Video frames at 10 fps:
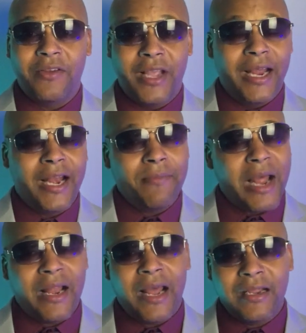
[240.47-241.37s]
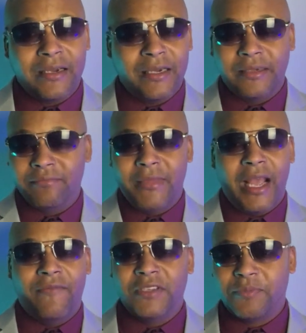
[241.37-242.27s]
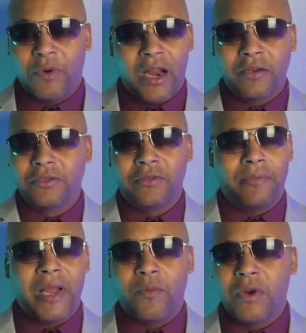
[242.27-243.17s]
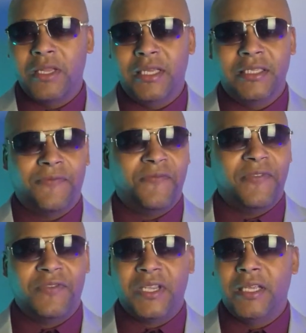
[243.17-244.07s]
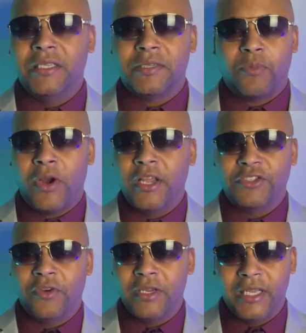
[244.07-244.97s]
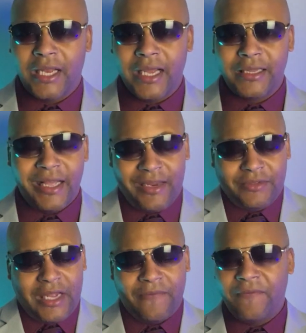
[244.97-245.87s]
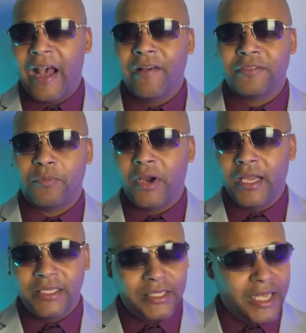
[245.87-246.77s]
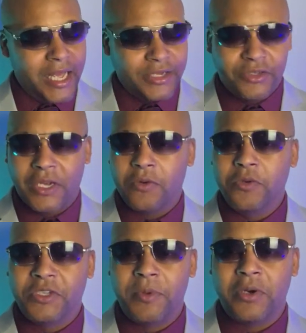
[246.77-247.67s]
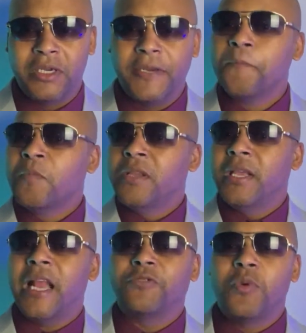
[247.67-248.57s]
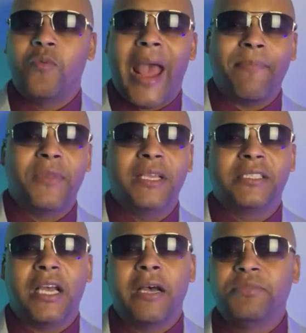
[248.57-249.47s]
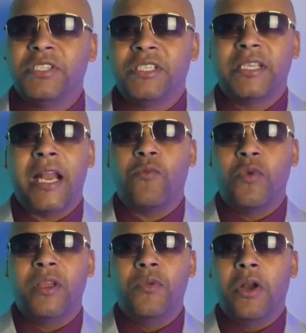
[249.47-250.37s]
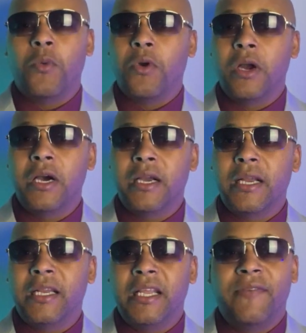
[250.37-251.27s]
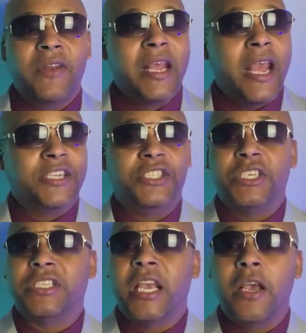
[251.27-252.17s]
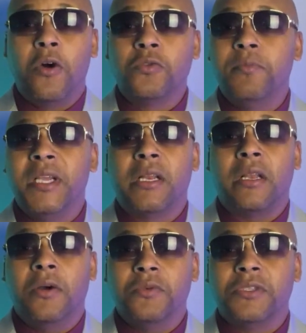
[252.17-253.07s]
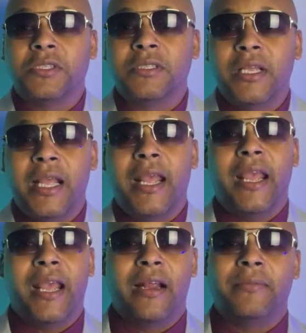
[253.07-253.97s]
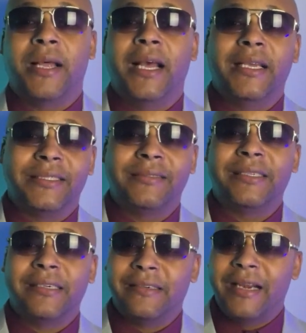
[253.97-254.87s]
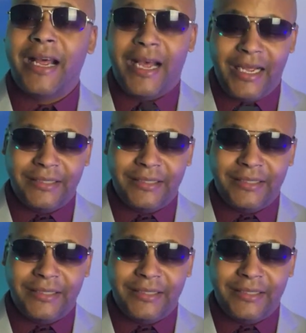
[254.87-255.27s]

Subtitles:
yet. And I'm not like a heavy sprayer. I'm not one of these 15 sprays or anything like that. It was like 5 sprays. And she's like, ooh, you smell good. Then as we wrap things up, she just kind of, you know, we were hugging and leaving. And she just held me close. And I'm like, all right,